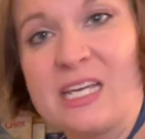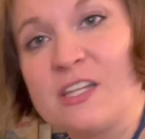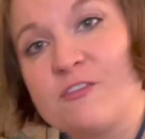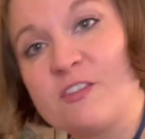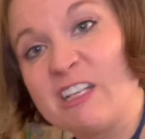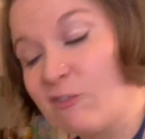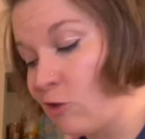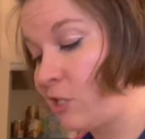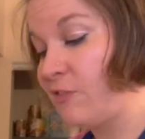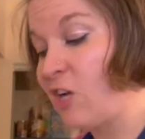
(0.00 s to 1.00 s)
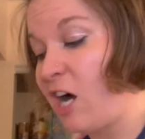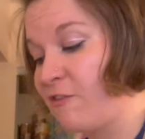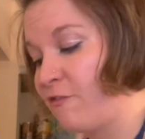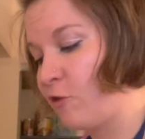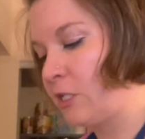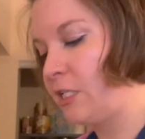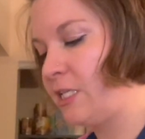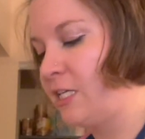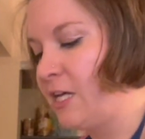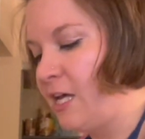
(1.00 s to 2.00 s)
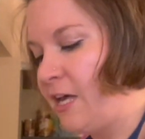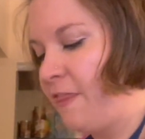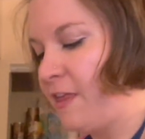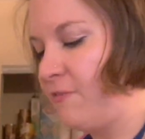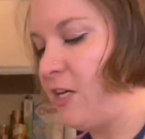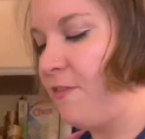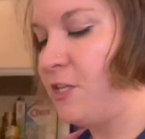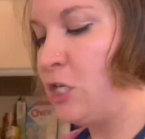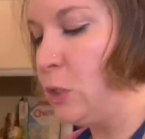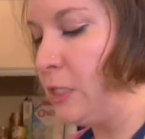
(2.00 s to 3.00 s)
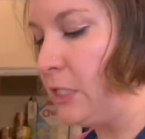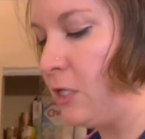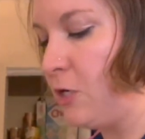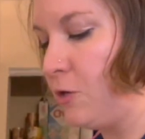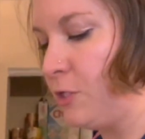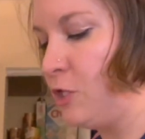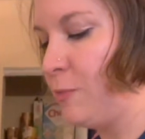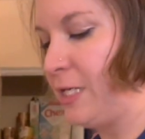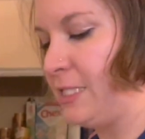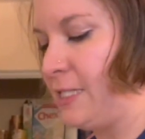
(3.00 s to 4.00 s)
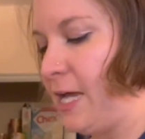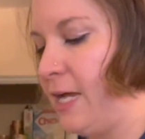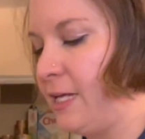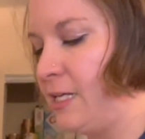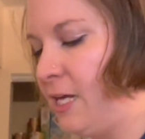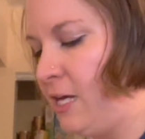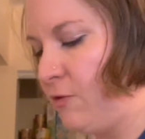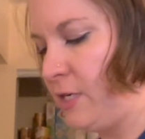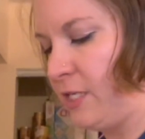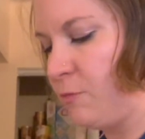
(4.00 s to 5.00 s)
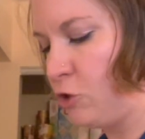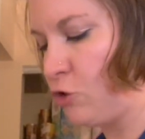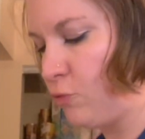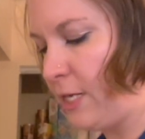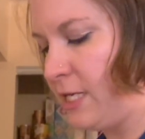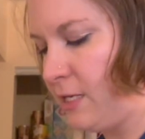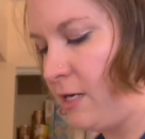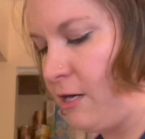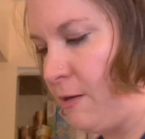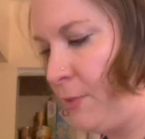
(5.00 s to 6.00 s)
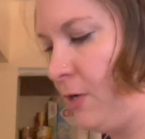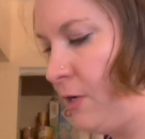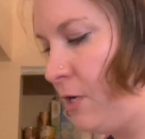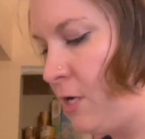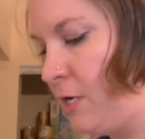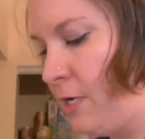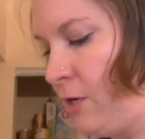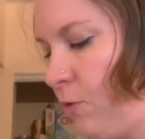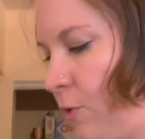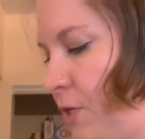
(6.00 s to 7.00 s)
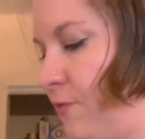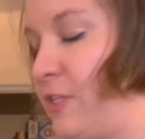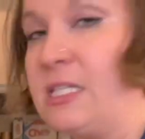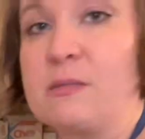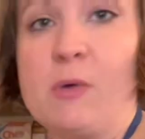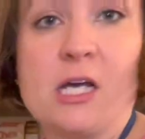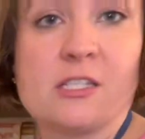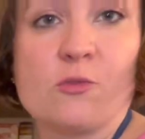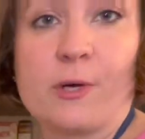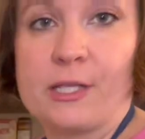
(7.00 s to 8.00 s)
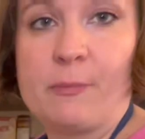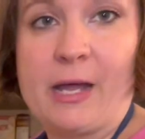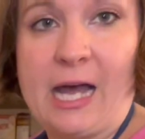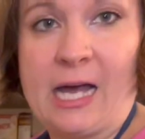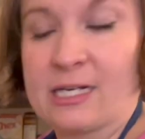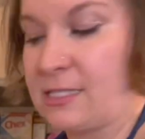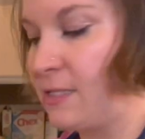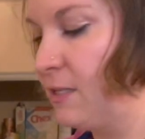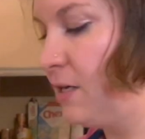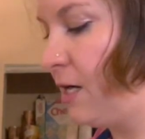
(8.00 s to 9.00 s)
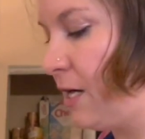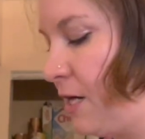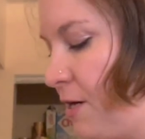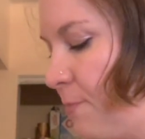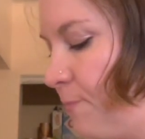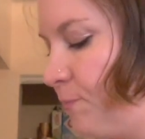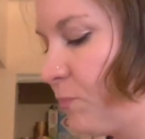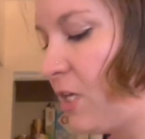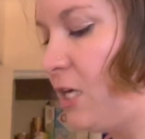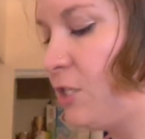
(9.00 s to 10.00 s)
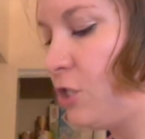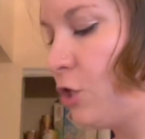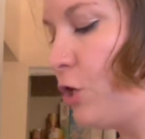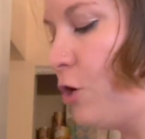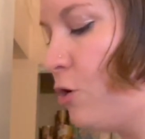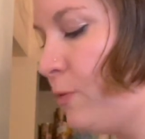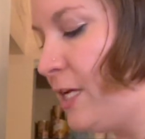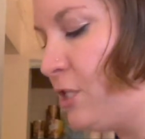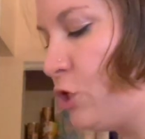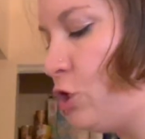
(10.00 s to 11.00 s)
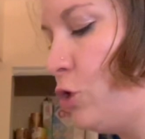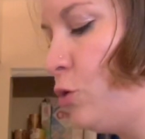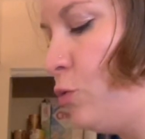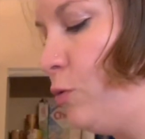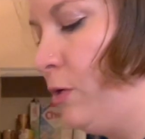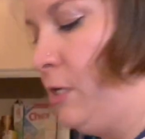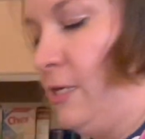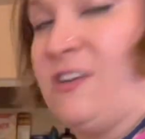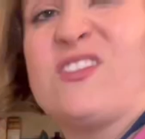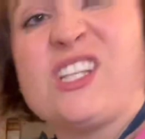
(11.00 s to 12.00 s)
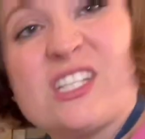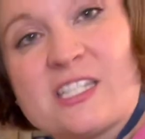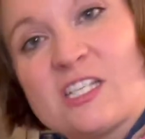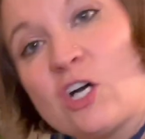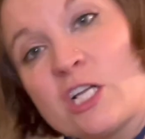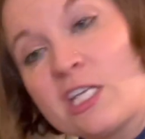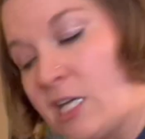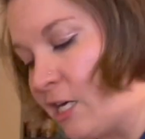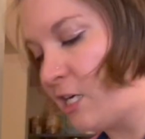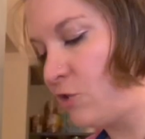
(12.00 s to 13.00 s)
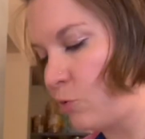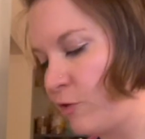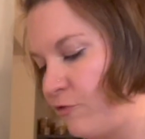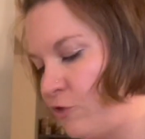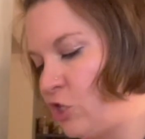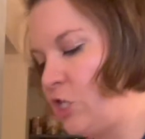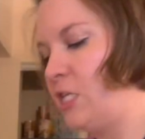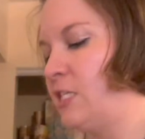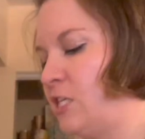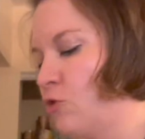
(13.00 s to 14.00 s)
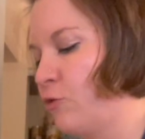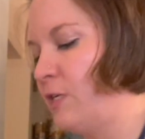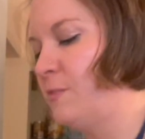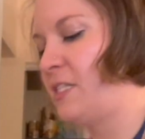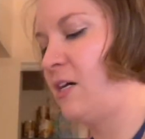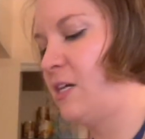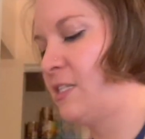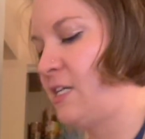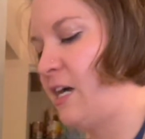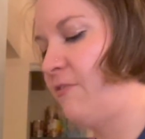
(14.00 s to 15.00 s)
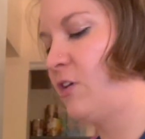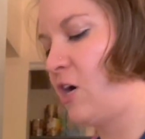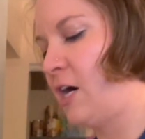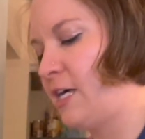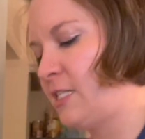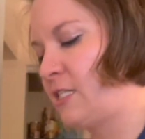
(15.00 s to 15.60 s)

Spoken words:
and the flavors have gotten friendly. They've done the do-si-do, as you might say, and now I am shredding up one of these mozzarella packs to go into the lasagna sort of cheesy cream sauce. I've got